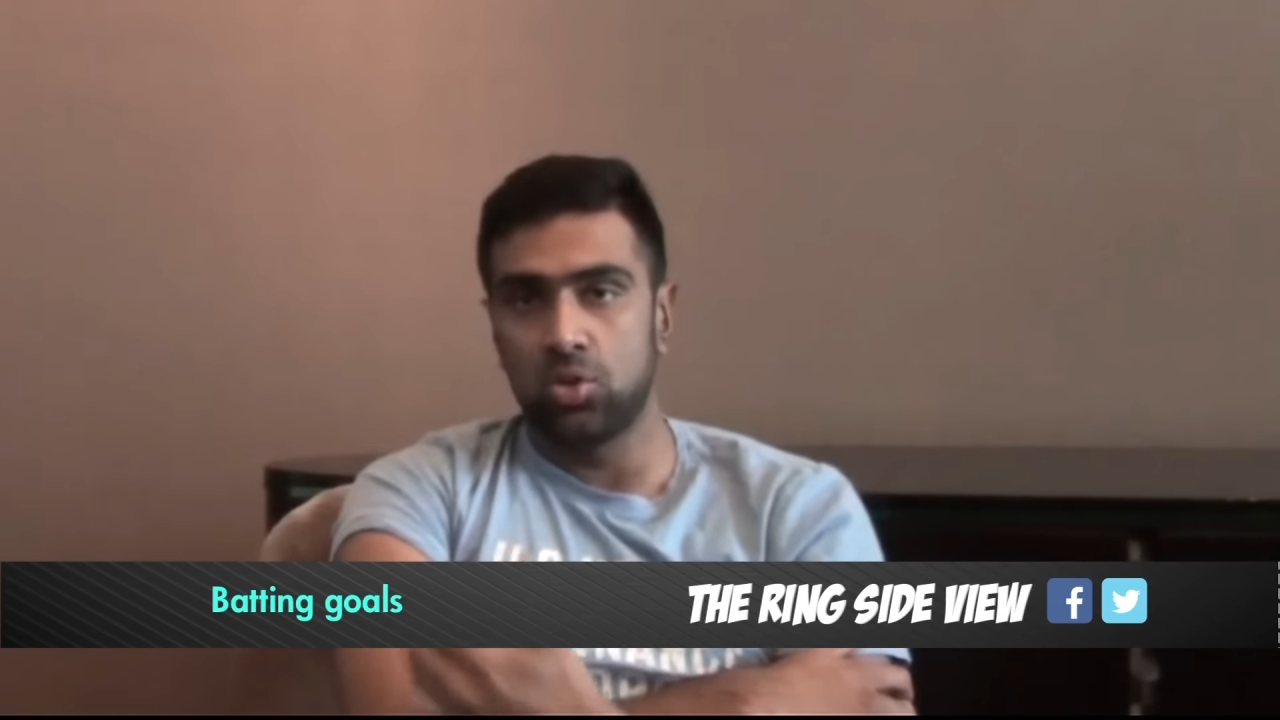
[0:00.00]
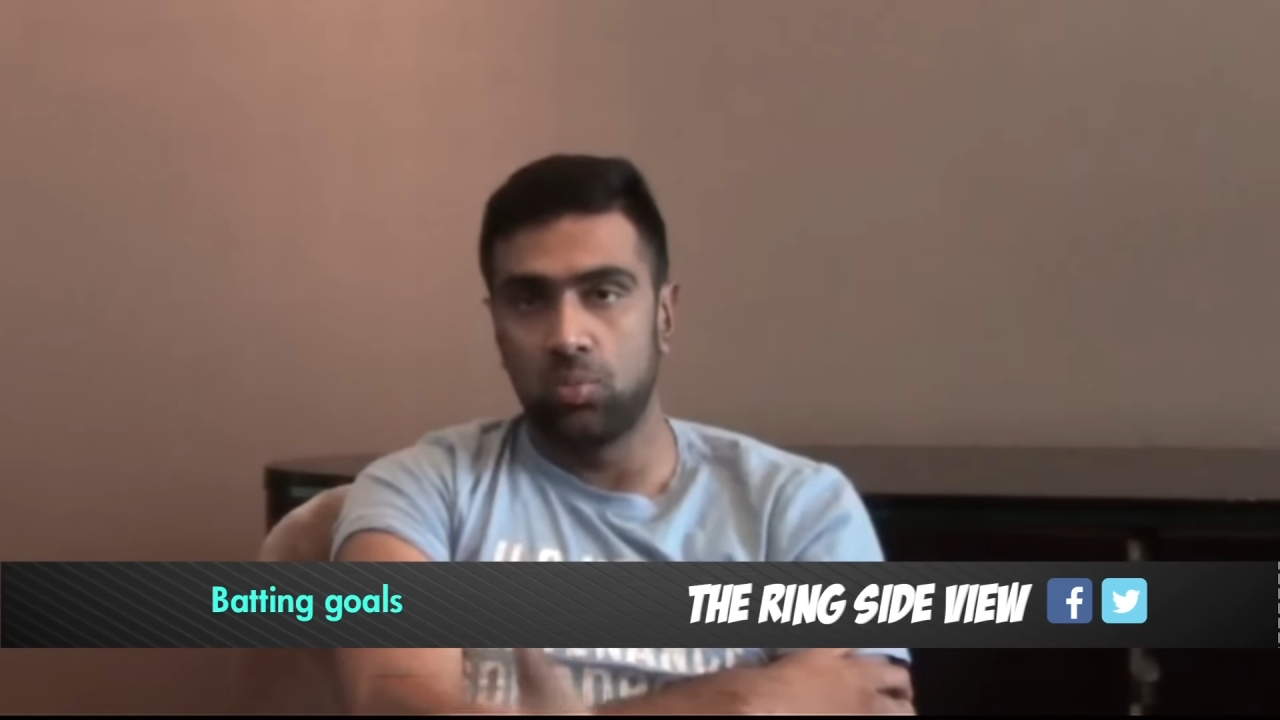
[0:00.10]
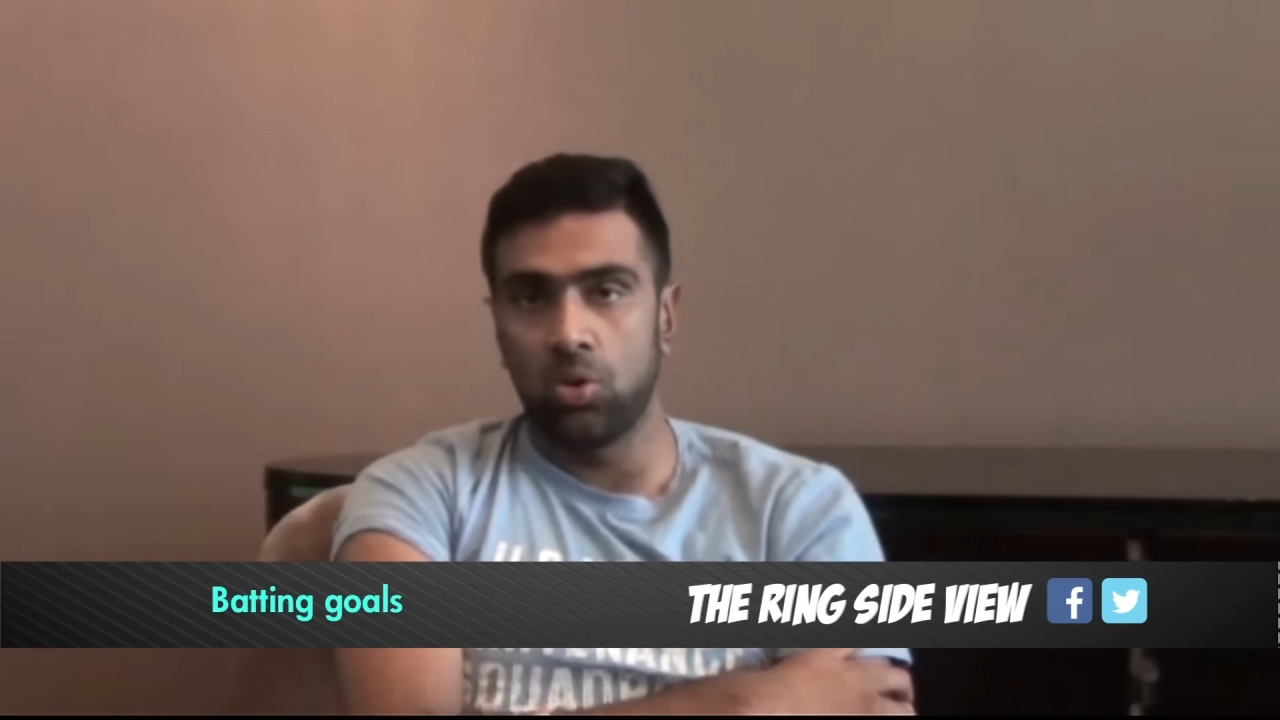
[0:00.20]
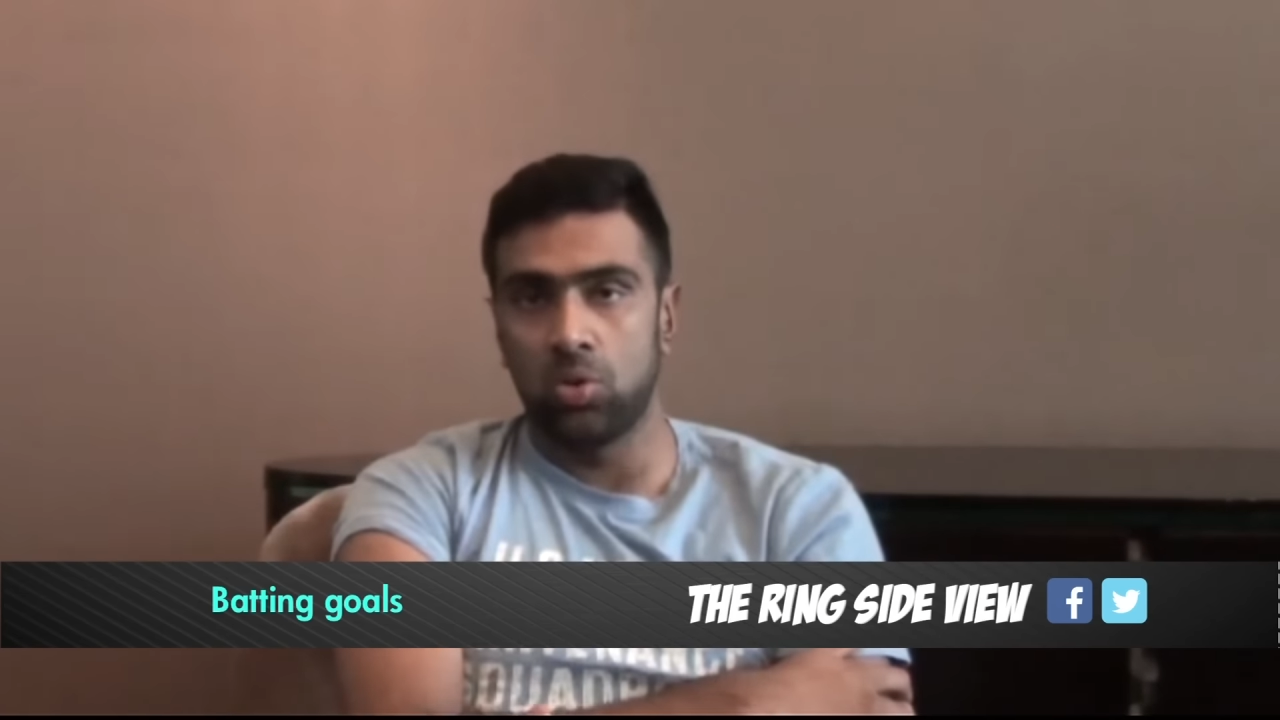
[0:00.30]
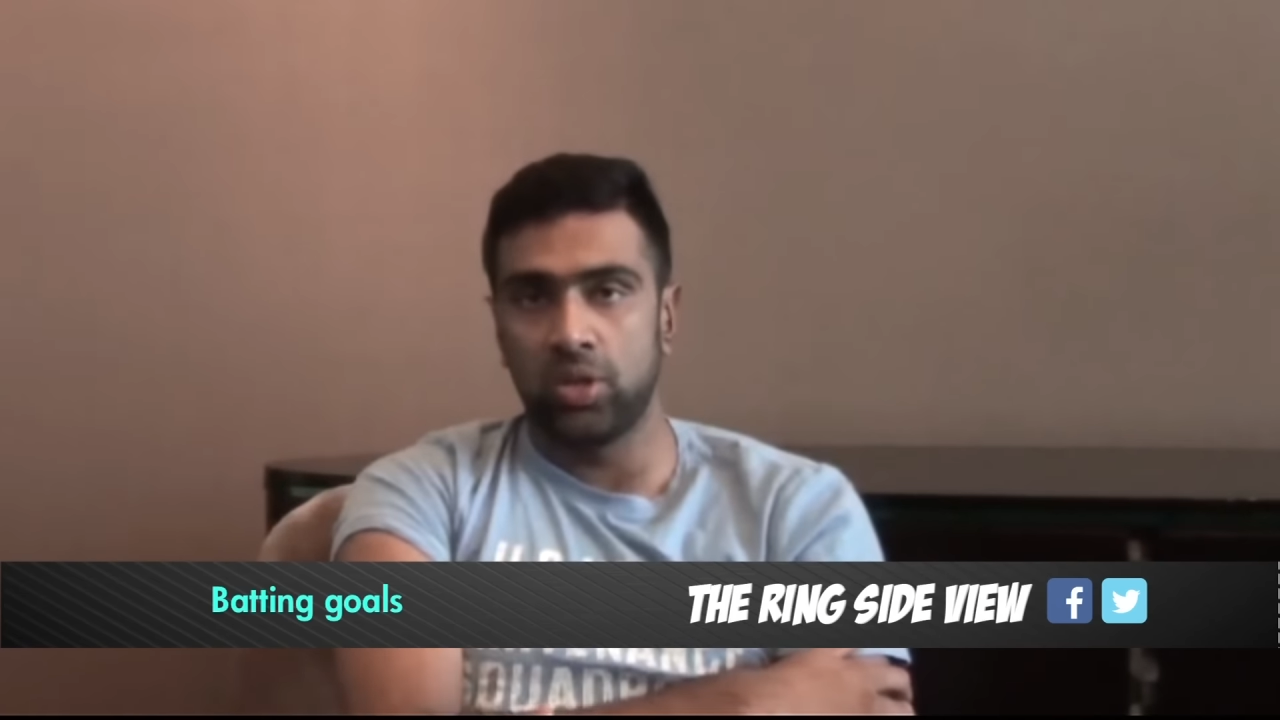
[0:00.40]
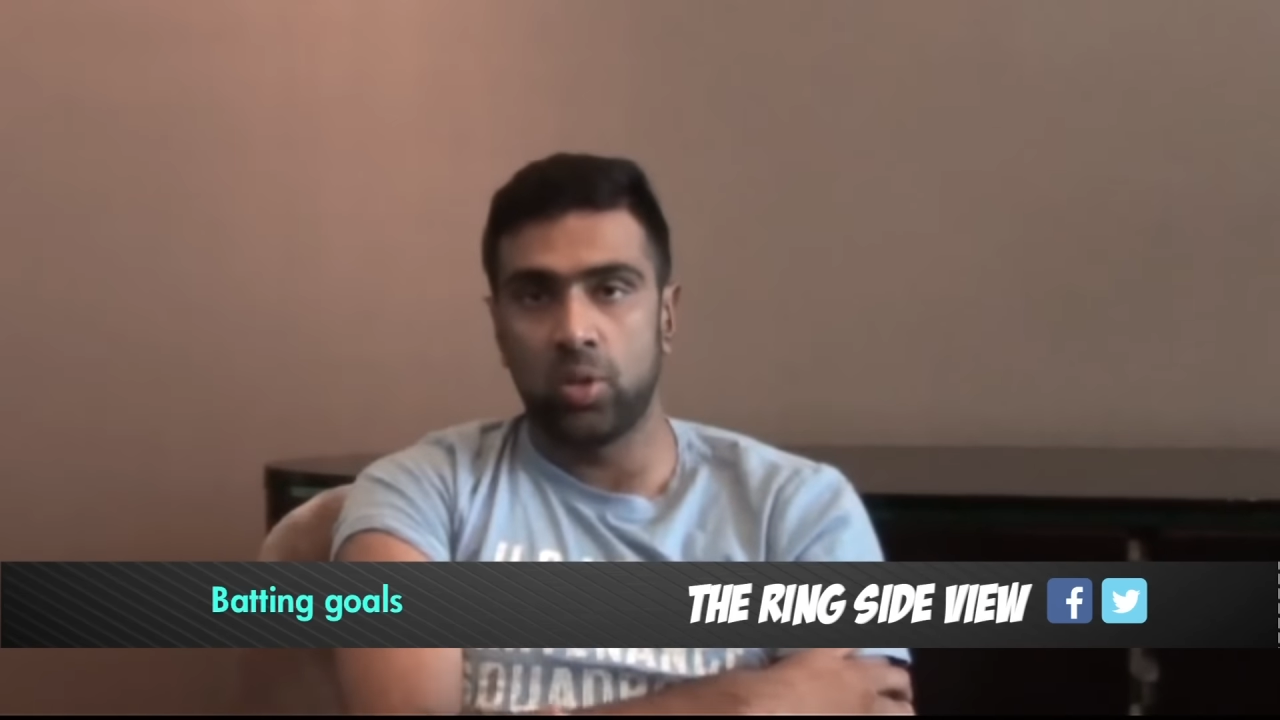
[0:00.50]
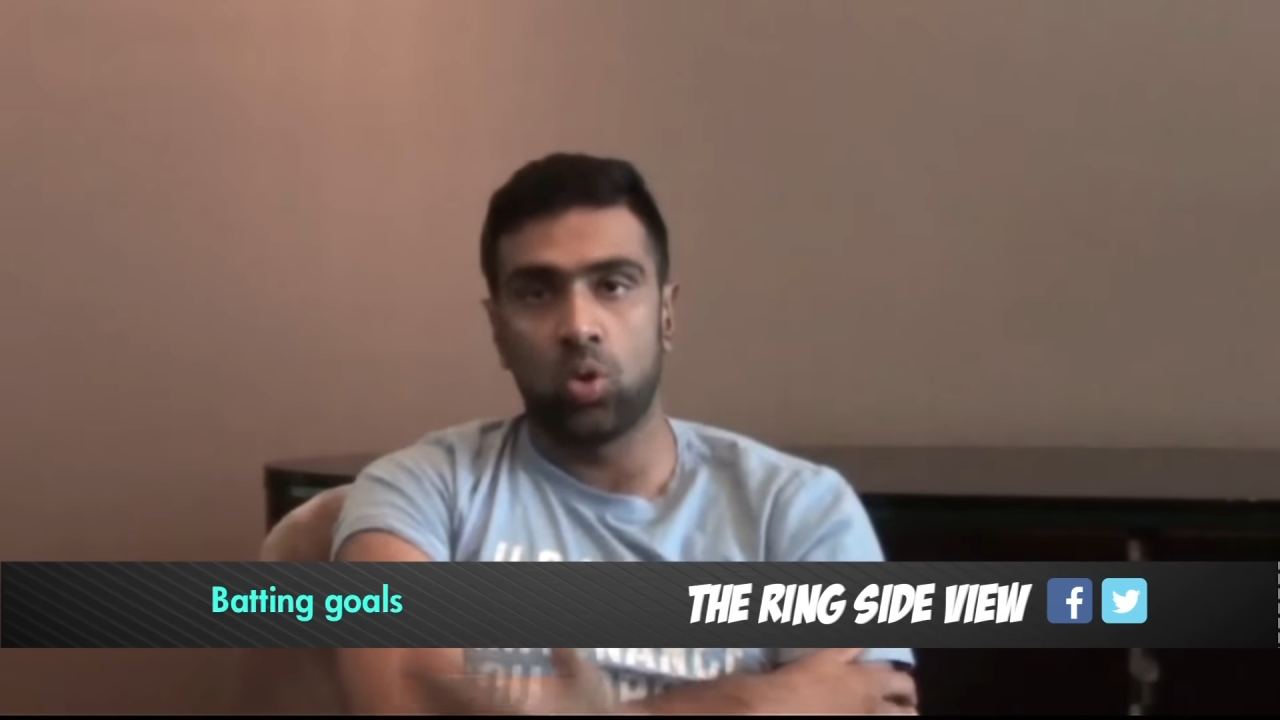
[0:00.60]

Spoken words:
tomorrow than